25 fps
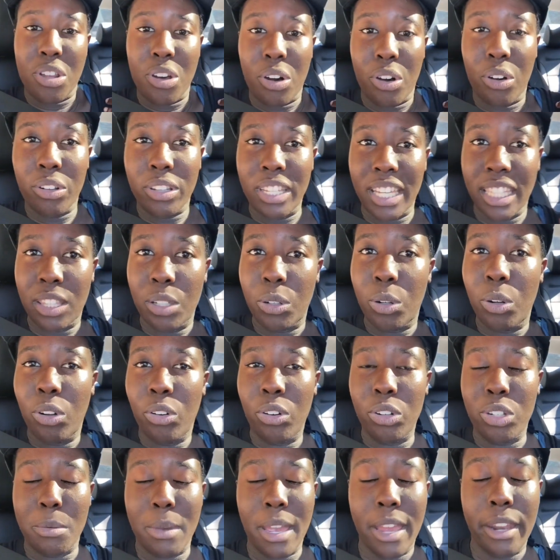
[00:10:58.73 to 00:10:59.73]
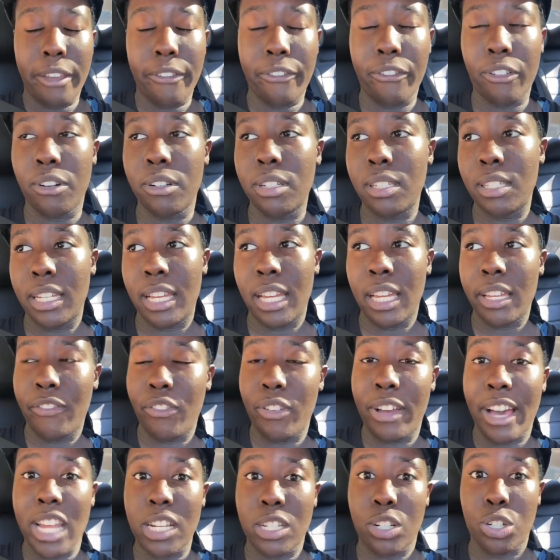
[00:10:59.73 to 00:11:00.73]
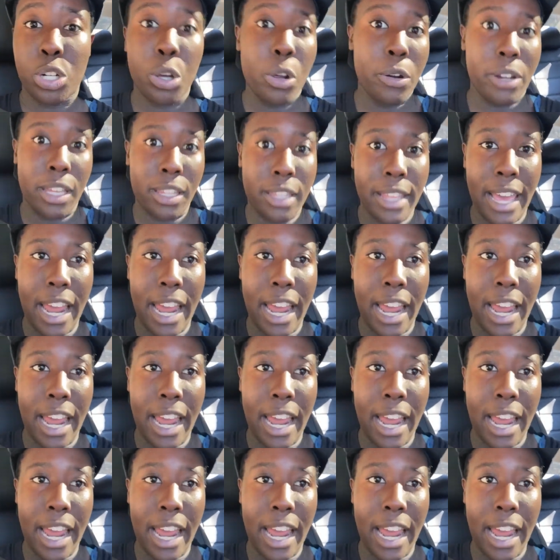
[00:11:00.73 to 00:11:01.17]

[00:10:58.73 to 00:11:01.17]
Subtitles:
like the whole humanity first thing, if you guys are toting that